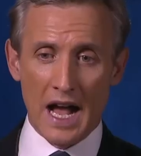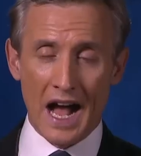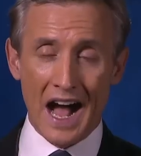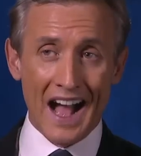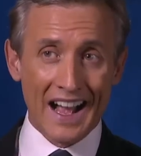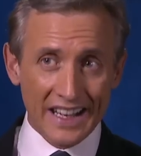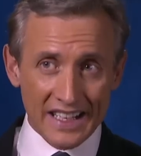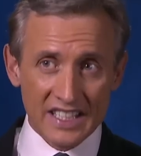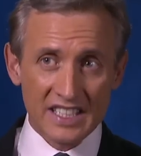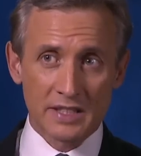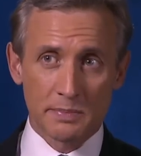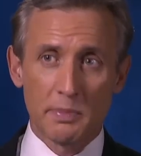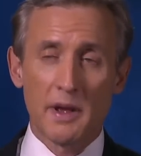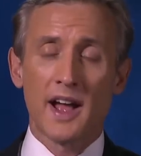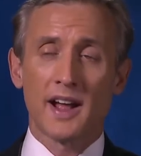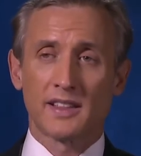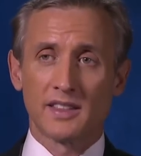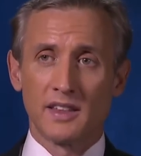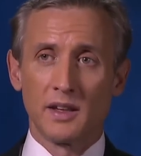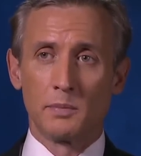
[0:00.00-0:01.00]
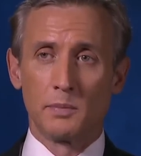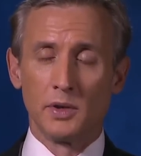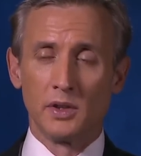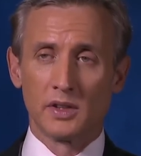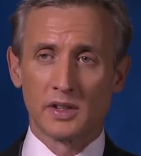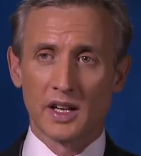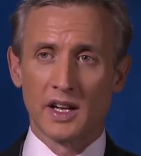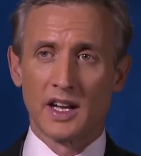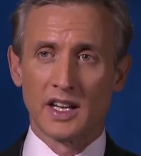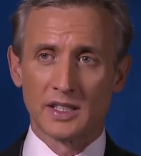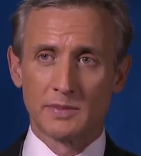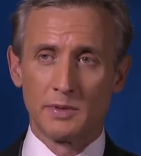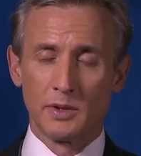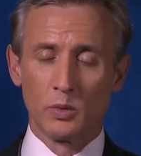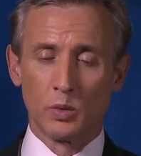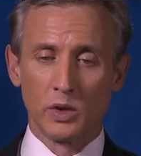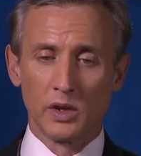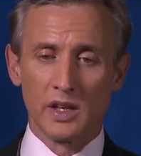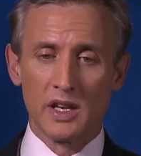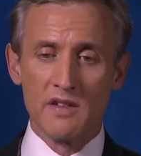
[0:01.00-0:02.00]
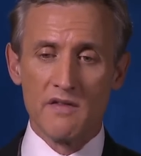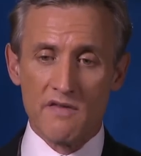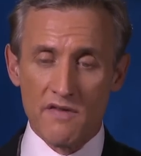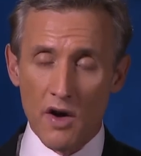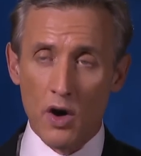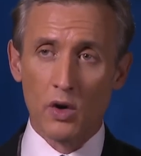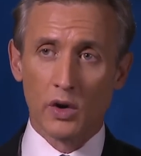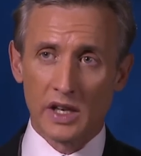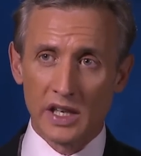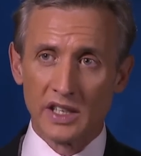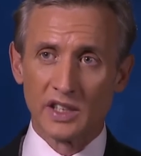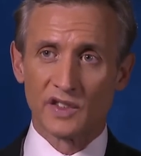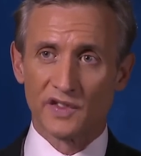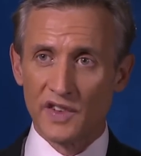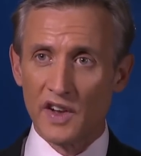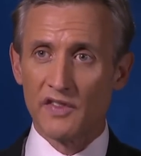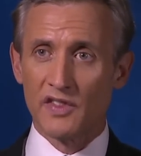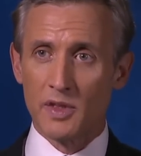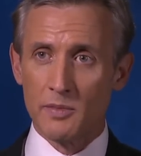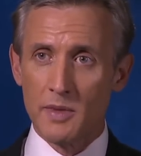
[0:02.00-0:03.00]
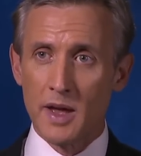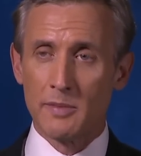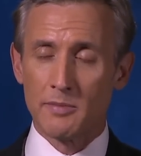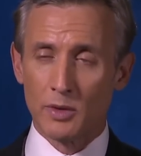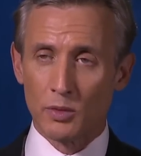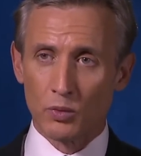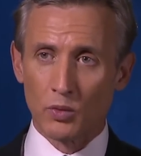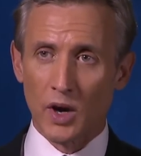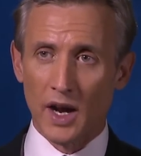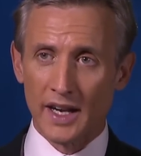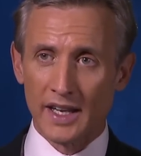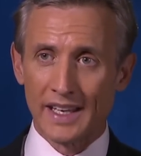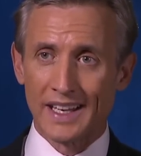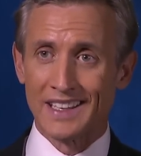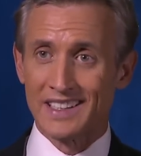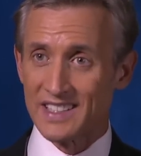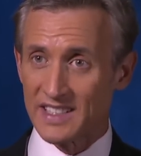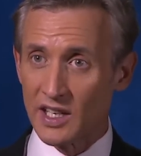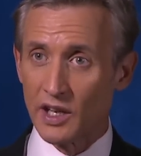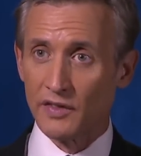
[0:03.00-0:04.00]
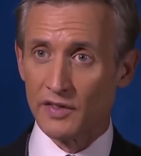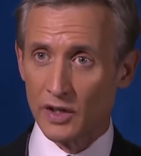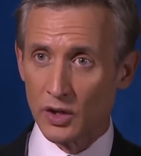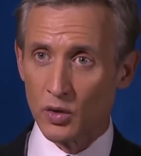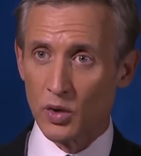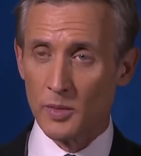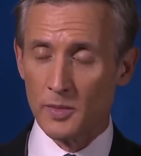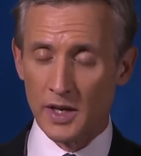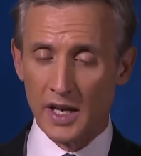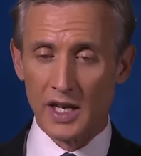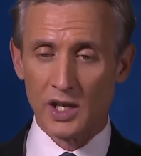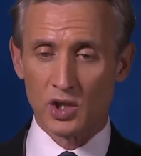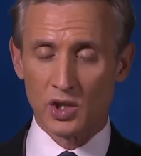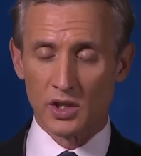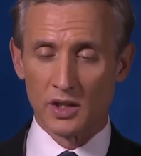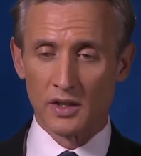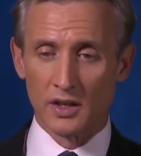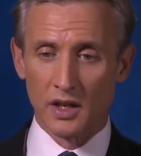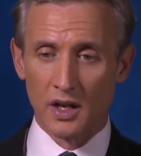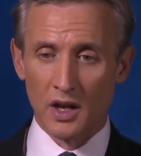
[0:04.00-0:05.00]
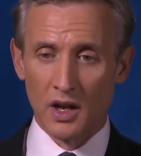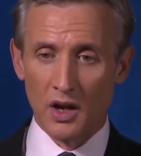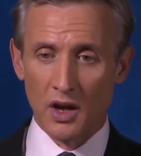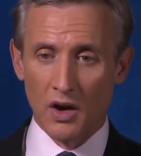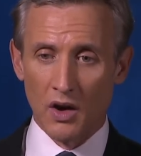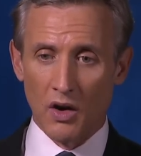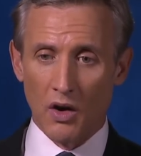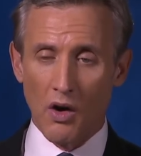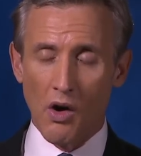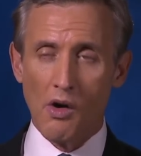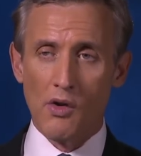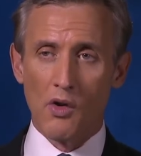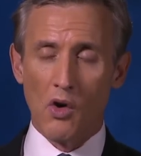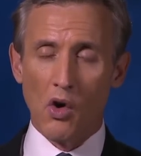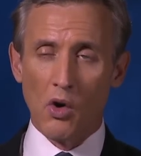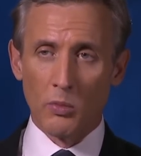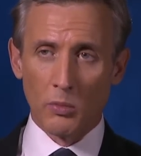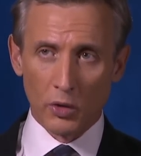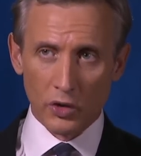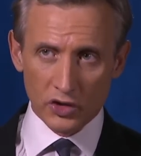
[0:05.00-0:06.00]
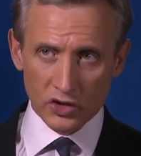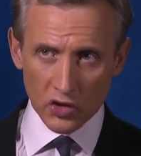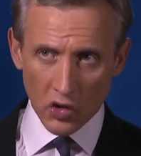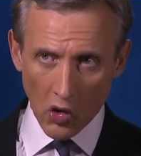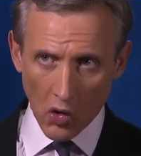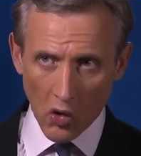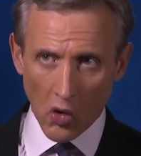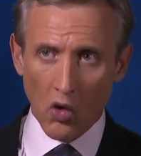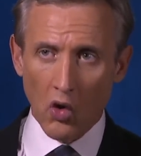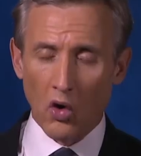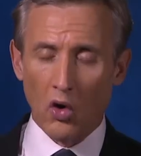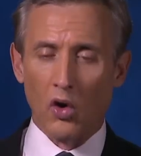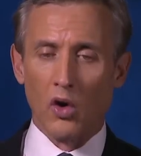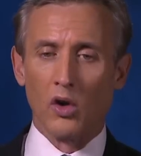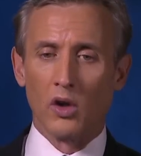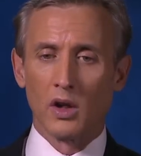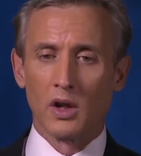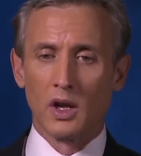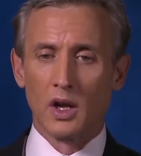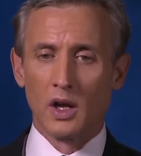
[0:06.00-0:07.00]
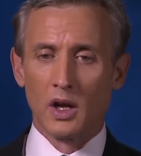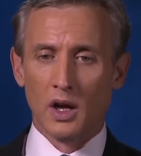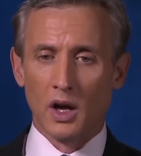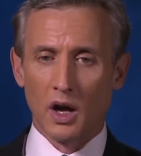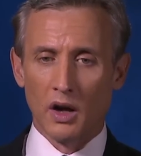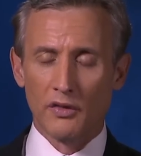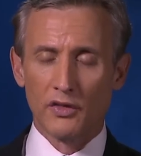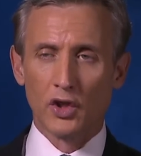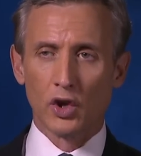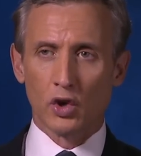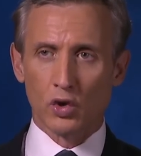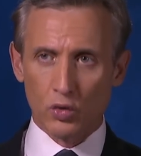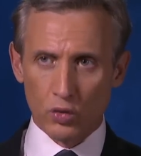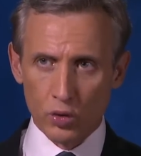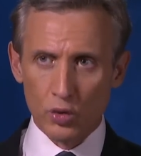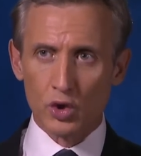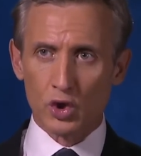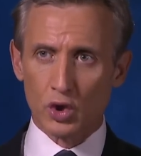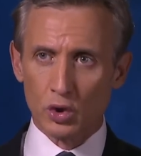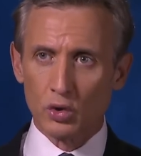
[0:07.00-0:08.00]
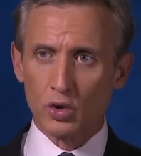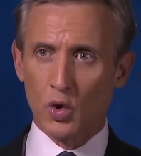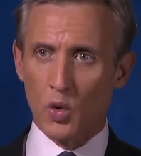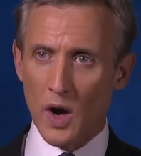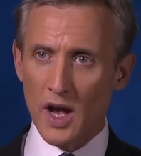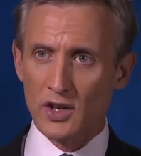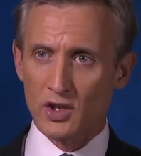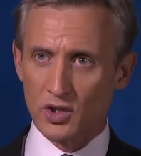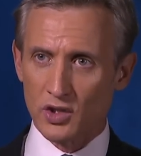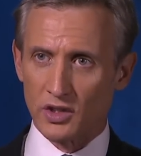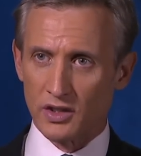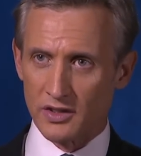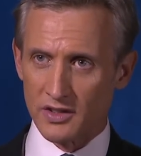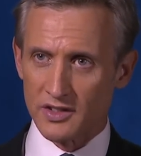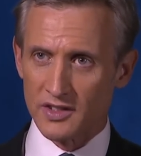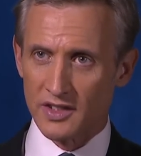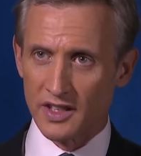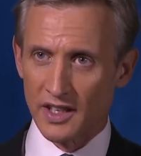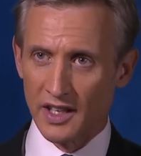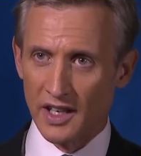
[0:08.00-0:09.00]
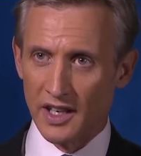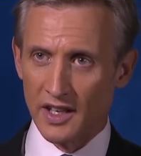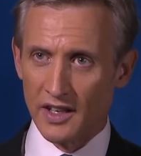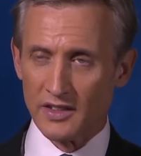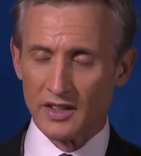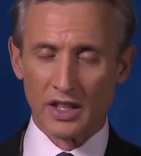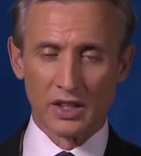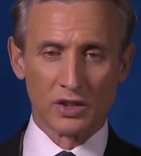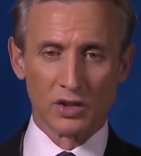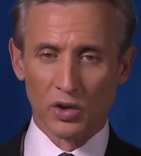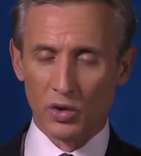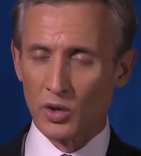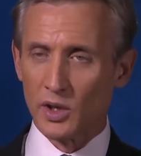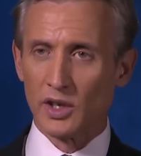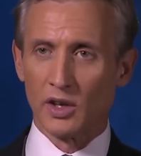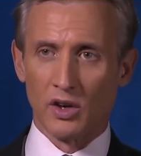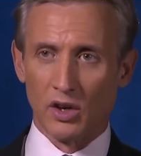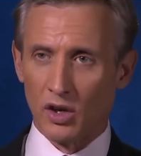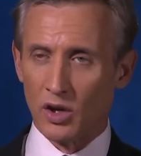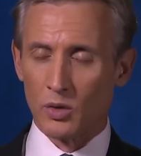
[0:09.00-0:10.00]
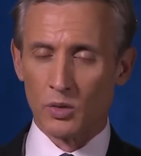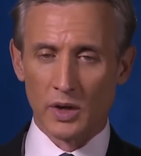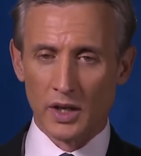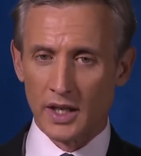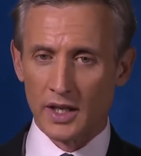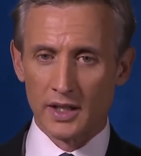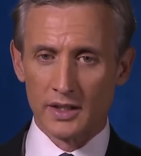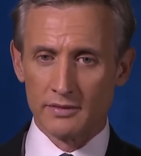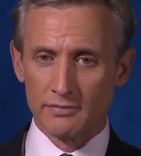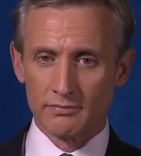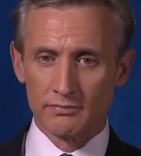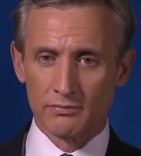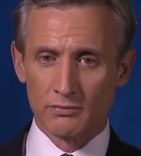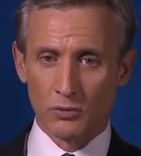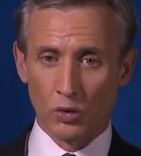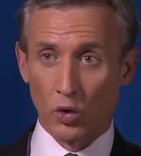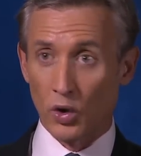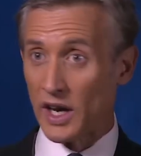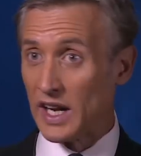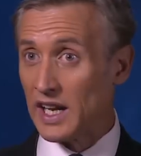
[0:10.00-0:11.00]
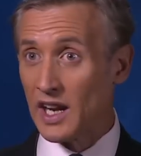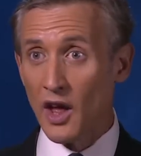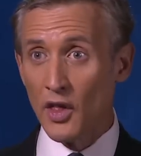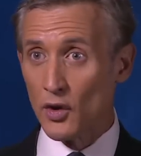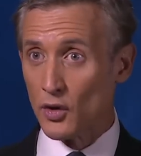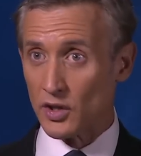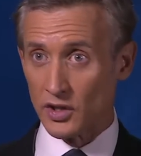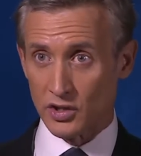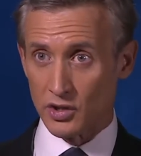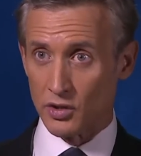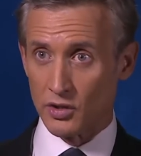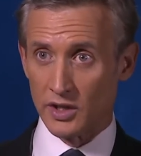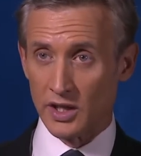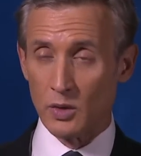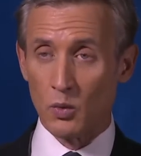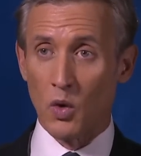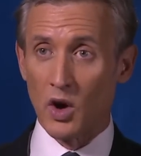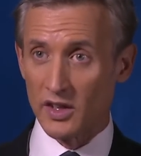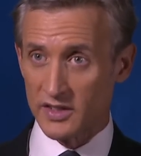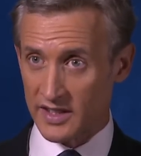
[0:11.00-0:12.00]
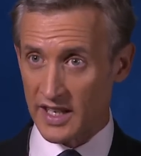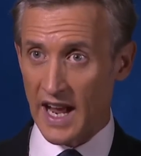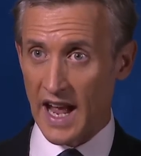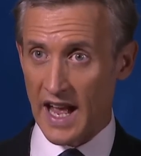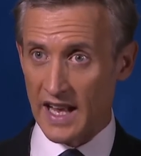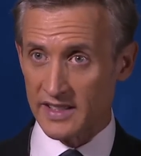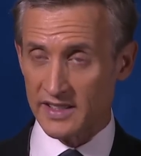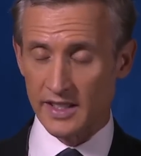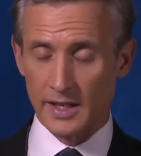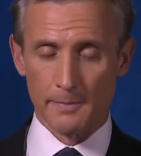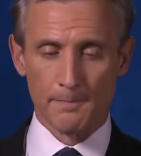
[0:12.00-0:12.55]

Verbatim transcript: I expect that Bill Cosby will invoke his Fifth Amendment right against self incrimination on almost all of the crucial questions that Gloria Allred or any other attorney wants to ask